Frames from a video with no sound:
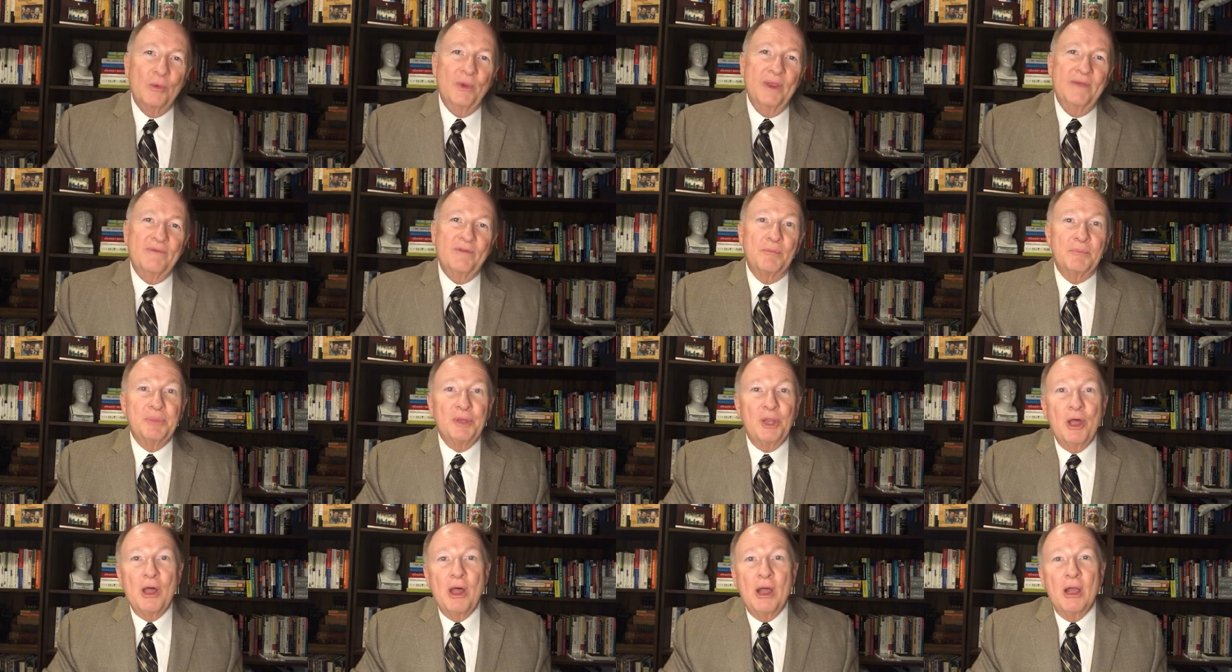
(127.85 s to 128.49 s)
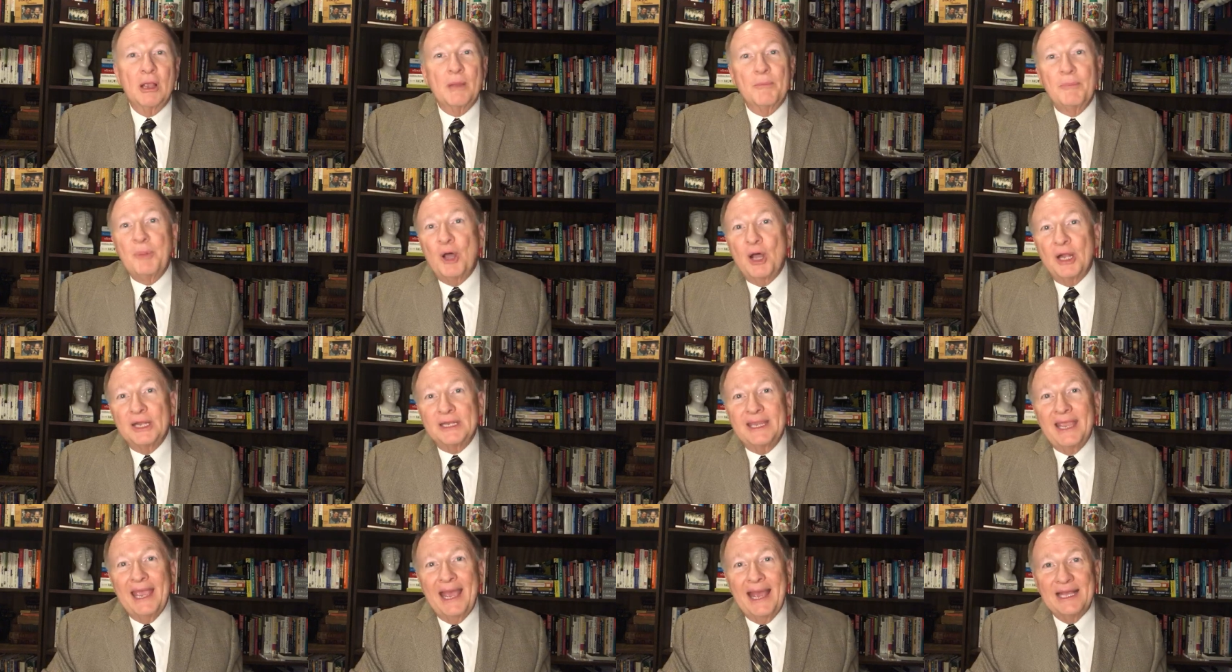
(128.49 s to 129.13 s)
We have a blog, a
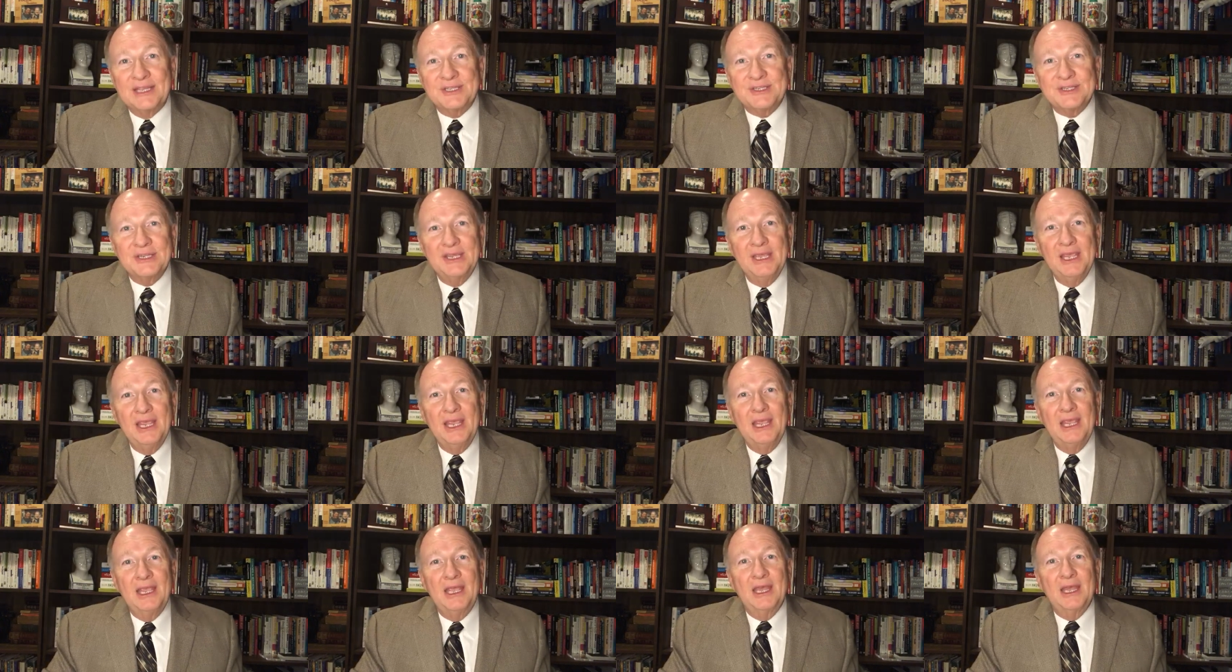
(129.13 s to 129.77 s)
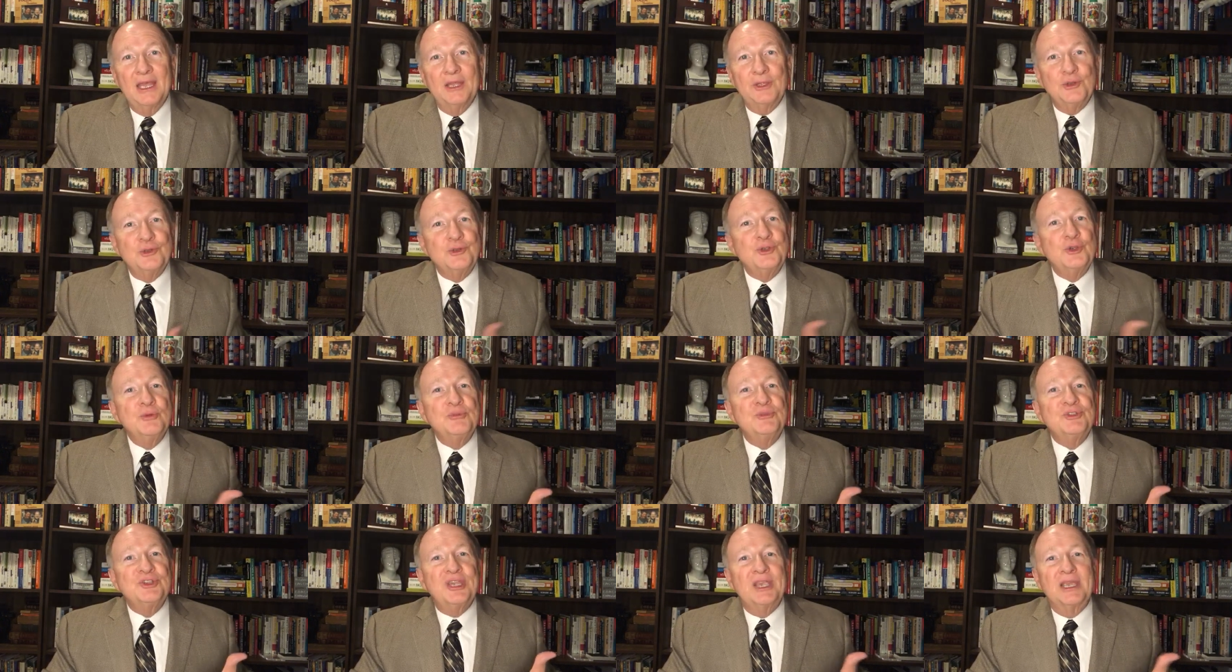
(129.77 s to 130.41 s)
podcast, a
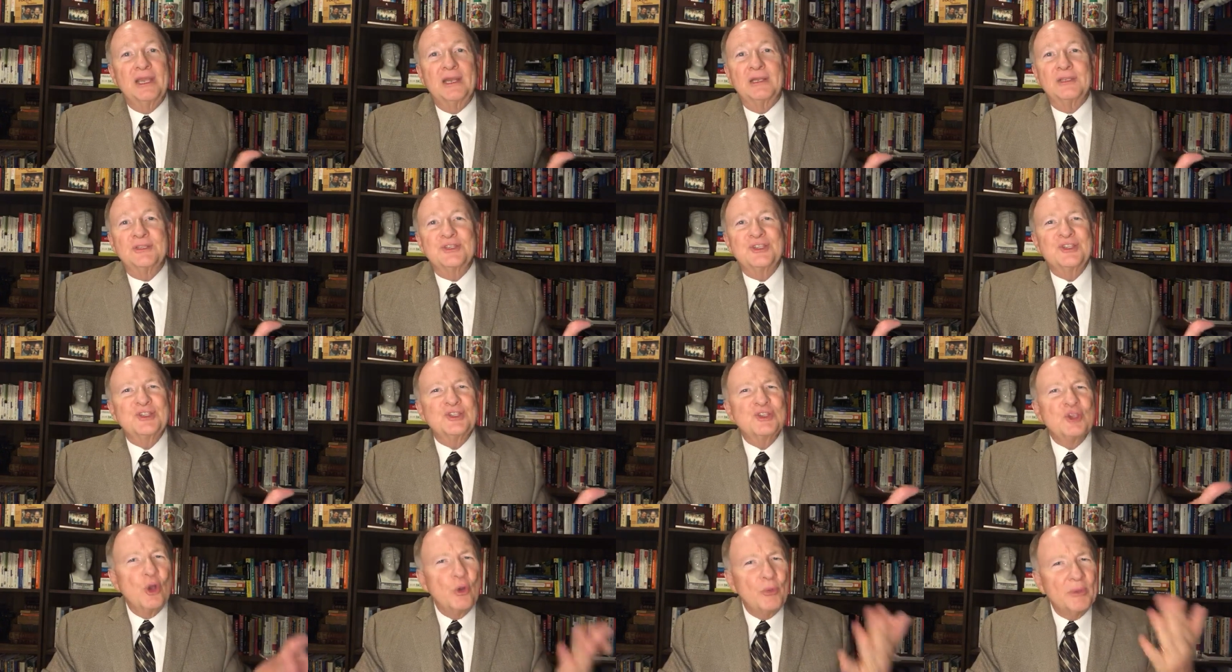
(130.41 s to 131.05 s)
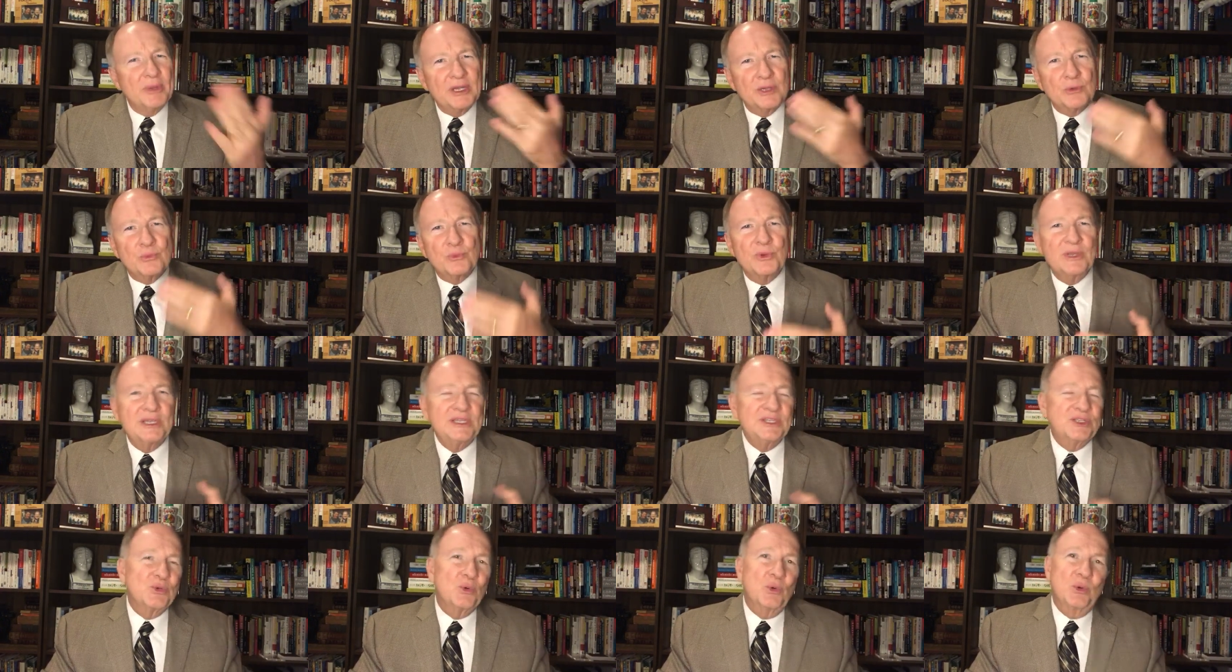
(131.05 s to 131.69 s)
YouTube channel, so many
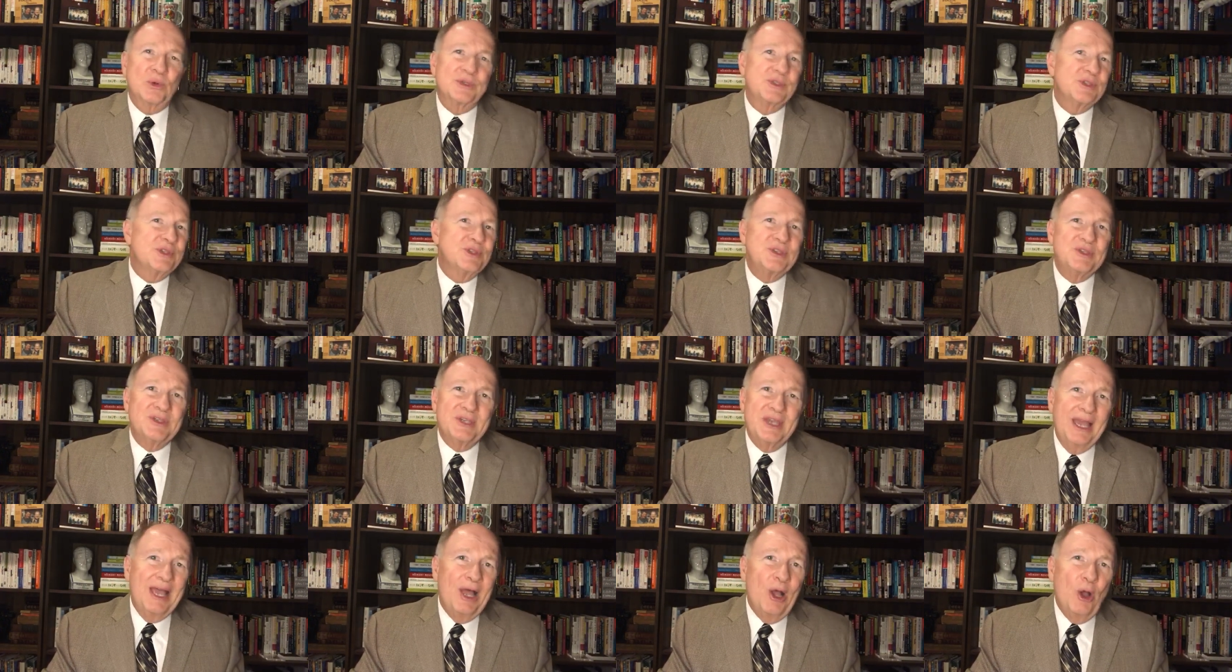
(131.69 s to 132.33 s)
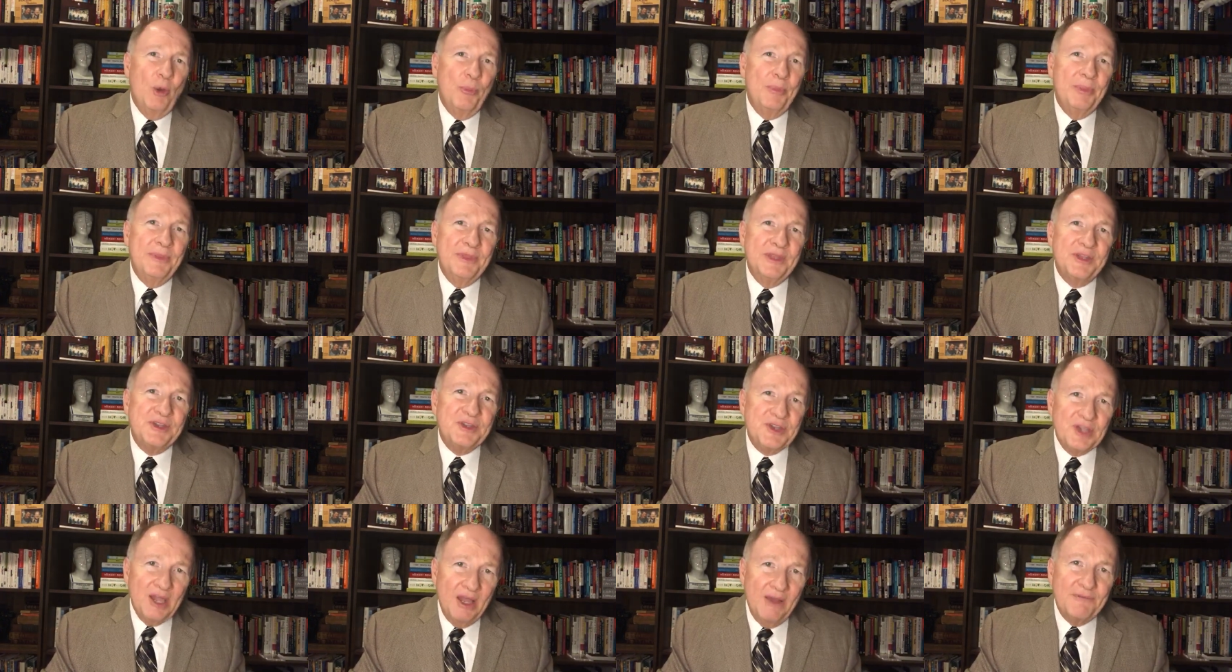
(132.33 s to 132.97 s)
resources to help in the
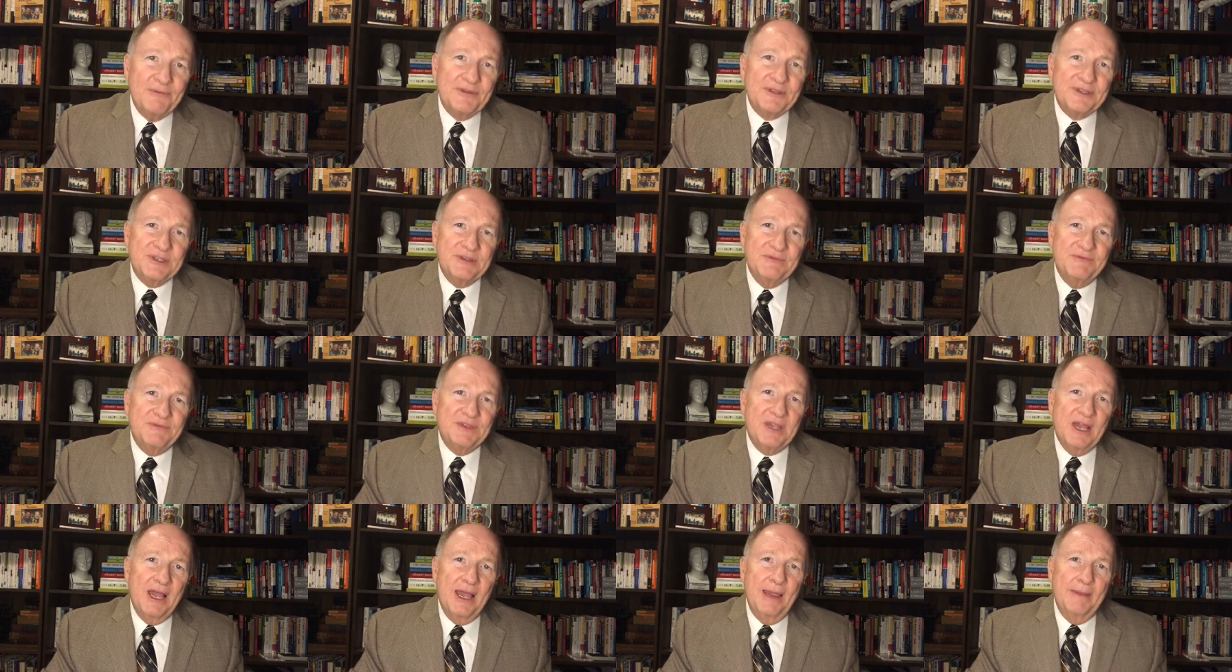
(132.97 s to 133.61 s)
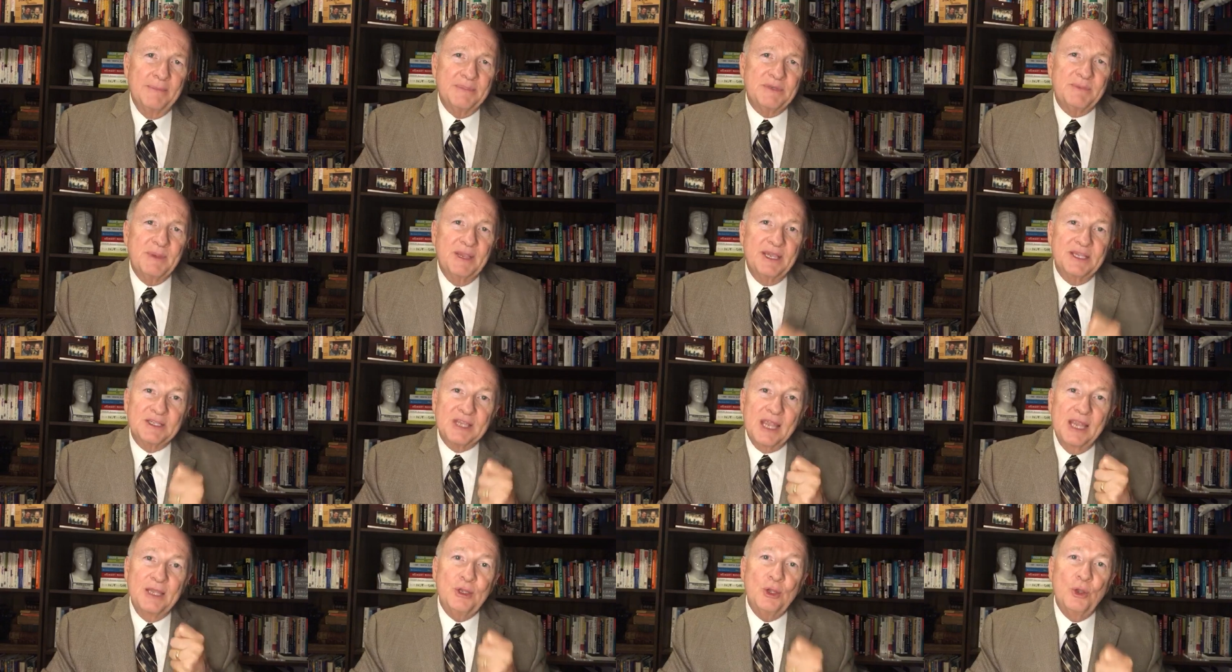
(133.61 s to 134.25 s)
toughest of times
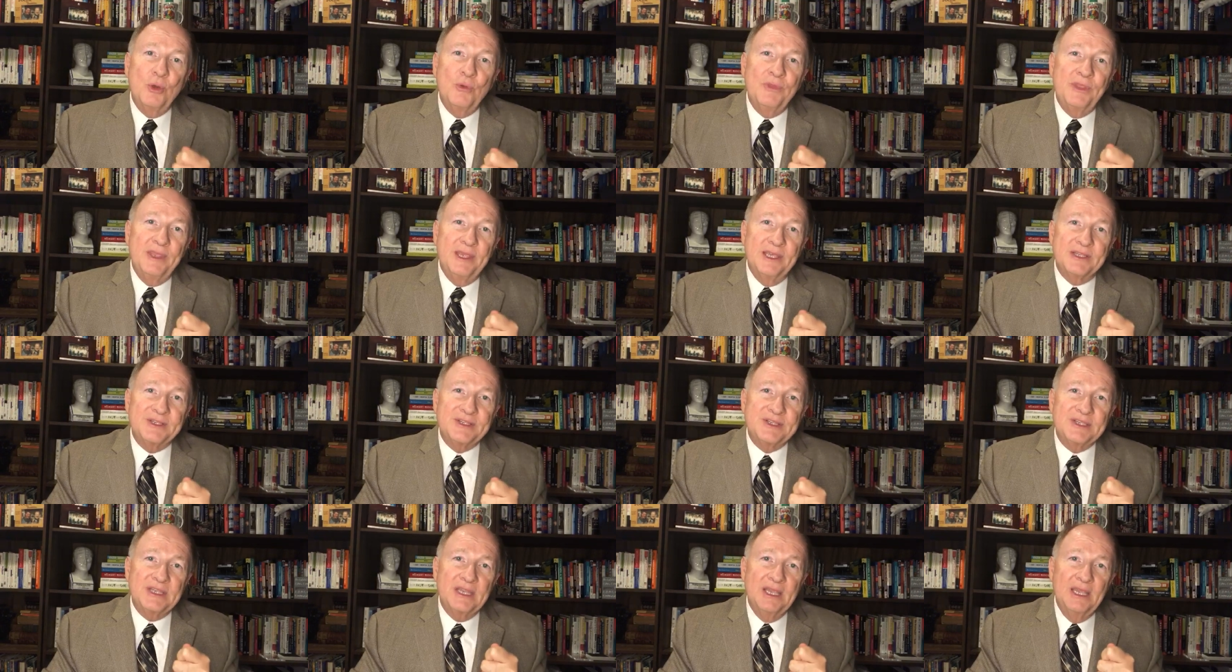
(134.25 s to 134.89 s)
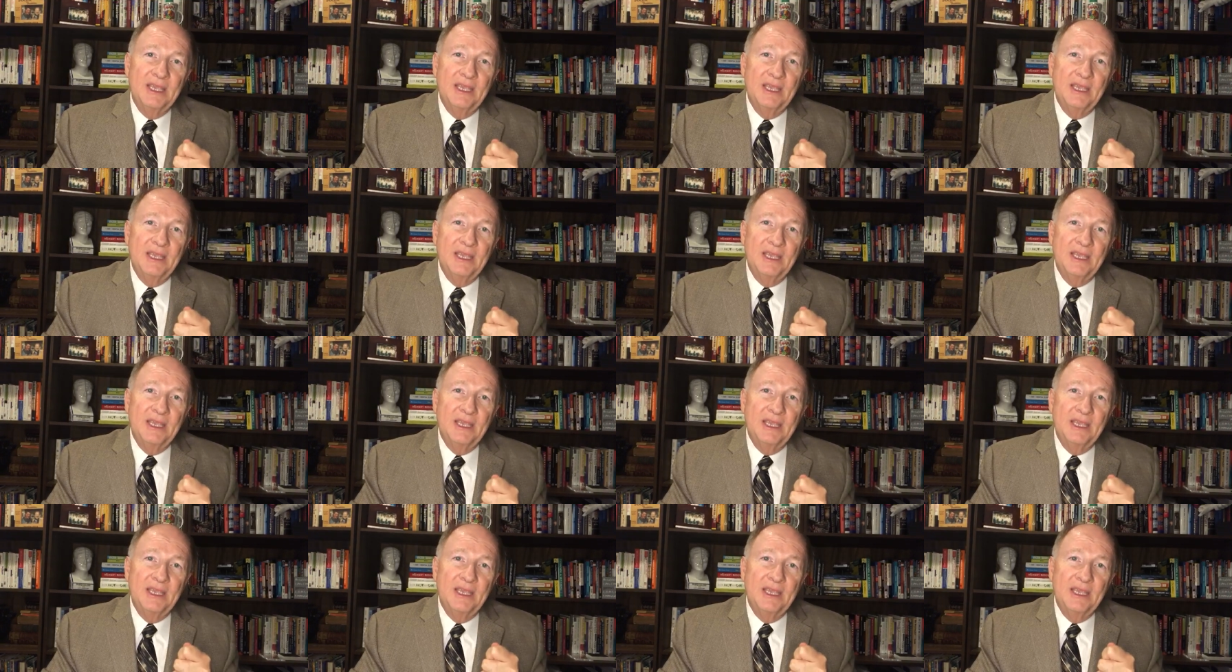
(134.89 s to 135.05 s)
because I know this